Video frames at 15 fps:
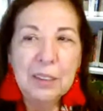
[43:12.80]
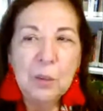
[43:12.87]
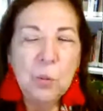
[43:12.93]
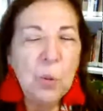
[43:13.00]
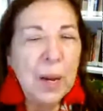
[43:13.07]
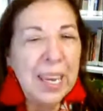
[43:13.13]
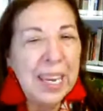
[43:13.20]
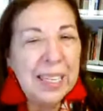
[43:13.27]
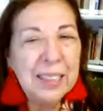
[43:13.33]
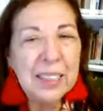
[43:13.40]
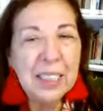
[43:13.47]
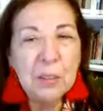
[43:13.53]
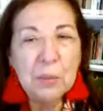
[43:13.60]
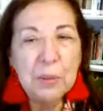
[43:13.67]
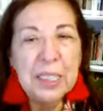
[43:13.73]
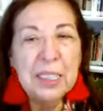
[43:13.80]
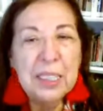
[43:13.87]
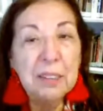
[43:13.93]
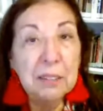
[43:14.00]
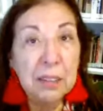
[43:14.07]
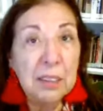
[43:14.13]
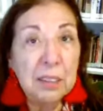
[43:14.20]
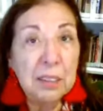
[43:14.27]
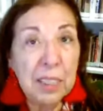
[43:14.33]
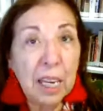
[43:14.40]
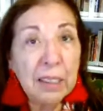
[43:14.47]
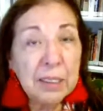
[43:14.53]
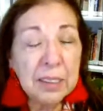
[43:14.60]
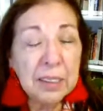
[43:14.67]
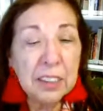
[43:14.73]
way that we in, in
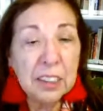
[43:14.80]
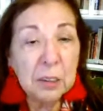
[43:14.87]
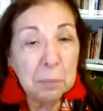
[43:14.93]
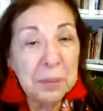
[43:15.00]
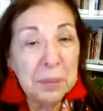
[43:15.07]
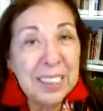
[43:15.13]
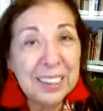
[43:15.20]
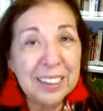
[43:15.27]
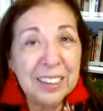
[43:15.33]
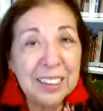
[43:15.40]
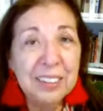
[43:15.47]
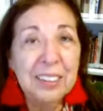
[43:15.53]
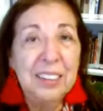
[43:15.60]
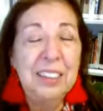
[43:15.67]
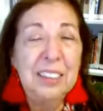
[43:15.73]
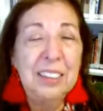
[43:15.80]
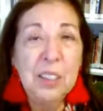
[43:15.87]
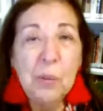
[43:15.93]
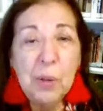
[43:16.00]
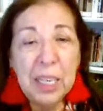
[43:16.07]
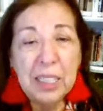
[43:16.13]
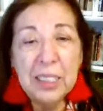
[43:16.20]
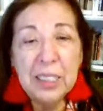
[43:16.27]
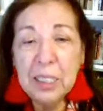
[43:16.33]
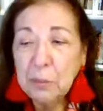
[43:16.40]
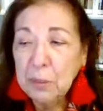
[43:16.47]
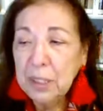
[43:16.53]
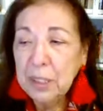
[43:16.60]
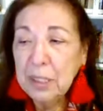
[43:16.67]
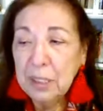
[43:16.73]
Texas speak, the way that
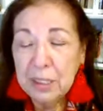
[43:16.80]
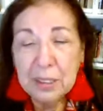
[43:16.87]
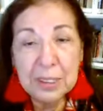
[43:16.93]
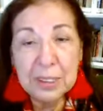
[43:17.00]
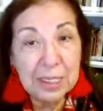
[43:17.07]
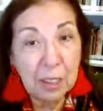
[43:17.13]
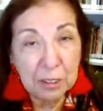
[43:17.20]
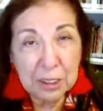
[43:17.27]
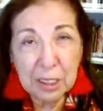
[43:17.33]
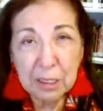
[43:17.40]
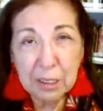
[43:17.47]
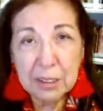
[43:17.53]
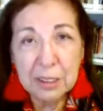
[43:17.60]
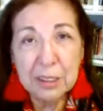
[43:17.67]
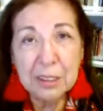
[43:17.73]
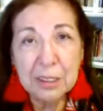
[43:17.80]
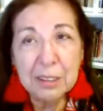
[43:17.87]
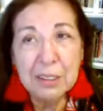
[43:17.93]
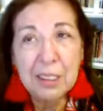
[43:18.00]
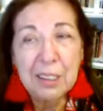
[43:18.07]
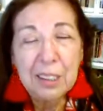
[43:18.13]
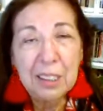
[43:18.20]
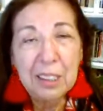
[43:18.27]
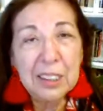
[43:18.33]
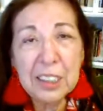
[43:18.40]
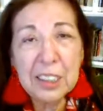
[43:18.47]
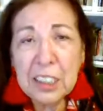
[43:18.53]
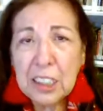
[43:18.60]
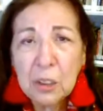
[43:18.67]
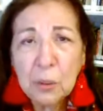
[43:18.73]
we in South Texas
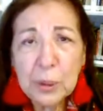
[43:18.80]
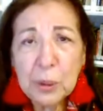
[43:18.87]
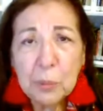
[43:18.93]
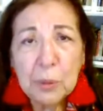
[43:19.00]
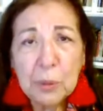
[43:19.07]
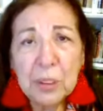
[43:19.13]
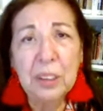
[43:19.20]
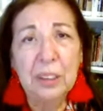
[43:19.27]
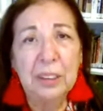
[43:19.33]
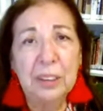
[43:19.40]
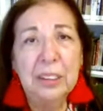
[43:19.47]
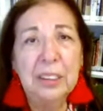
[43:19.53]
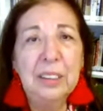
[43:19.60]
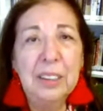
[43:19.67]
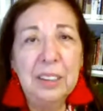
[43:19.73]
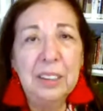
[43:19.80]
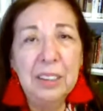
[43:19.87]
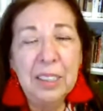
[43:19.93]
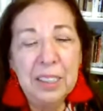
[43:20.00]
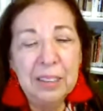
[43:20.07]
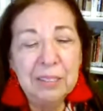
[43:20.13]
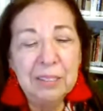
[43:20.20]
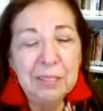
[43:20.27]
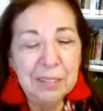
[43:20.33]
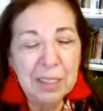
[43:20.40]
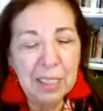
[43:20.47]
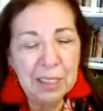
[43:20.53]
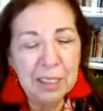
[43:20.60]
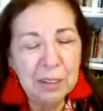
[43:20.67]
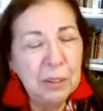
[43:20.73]
deal with the world and
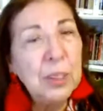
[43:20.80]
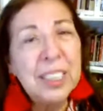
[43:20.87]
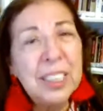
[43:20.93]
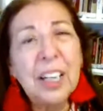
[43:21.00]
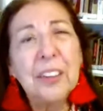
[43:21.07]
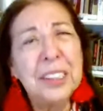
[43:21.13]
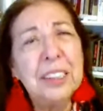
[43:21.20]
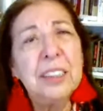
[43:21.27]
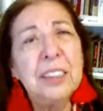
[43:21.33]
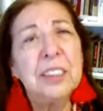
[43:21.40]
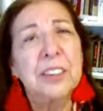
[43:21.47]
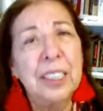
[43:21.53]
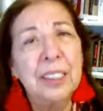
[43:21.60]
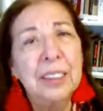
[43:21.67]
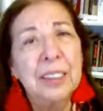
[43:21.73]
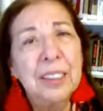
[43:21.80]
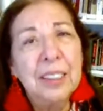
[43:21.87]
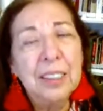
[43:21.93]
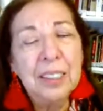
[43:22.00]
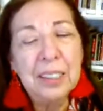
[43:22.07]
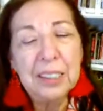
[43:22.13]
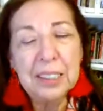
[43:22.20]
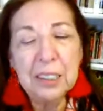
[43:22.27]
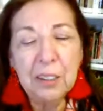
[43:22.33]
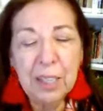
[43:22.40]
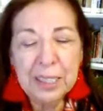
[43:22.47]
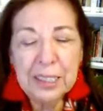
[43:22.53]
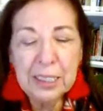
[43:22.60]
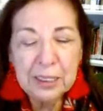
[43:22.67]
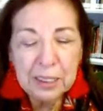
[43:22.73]
with our history. So
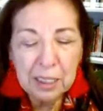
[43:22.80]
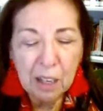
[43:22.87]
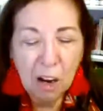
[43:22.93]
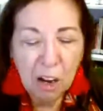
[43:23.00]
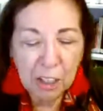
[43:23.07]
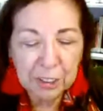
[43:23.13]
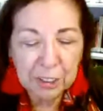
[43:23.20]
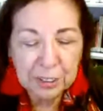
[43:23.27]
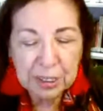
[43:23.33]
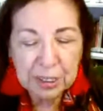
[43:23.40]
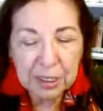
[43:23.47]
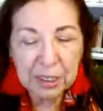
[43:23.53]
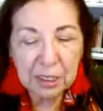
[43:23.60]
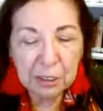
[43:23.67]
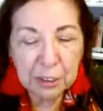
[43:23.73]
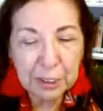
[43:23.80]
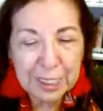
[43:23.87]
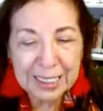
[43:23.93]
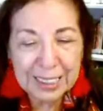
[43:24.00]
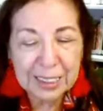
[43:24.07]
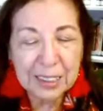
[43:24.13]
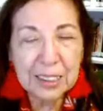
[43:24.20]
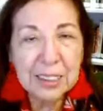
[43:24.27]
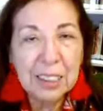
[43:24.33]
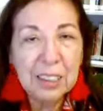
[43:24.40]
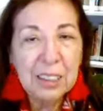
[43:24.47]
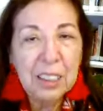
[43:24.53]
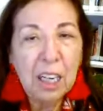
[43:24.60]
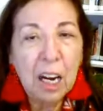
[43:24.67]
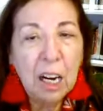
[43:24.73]
I think the authors, the critics,
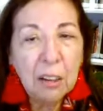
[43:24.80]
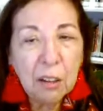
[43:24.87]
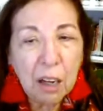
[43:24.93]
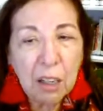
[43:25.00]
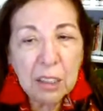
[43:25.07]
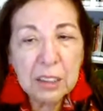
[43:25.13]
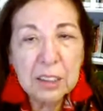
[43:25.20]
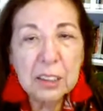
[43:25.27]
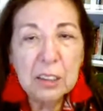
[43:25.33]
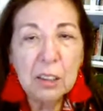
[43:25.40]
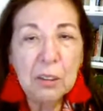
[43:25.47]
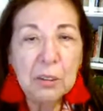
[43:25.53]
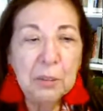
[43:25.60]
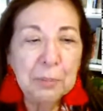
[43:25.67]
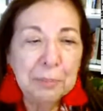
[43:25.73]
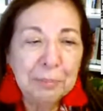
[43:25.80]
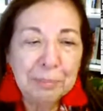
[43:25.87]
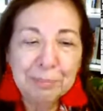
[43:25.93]
are also